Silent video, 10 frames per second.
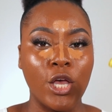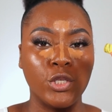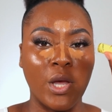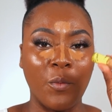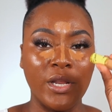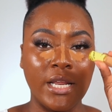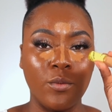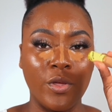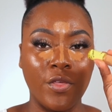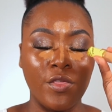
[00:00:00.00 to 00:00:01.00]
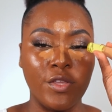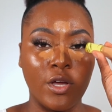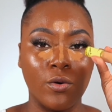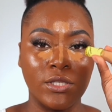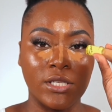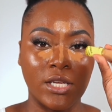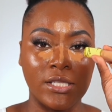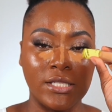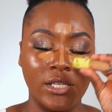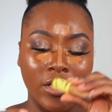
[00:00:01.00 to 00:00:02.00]
So I'm going in with the Kosas
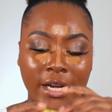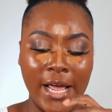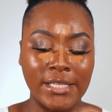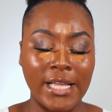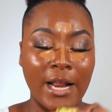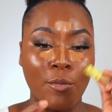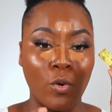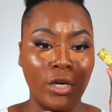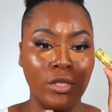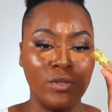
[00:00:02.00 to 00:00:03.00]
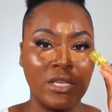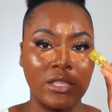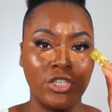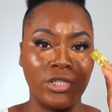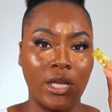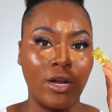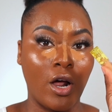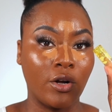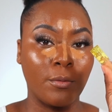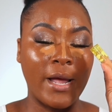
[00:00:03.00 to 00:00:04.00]
concealer next, and I'm only using this shade
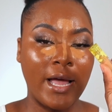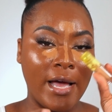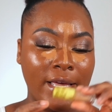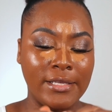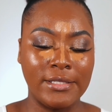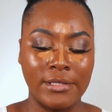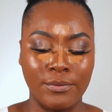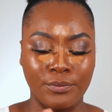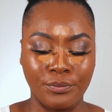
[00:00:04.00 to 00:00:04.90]
under my eyes.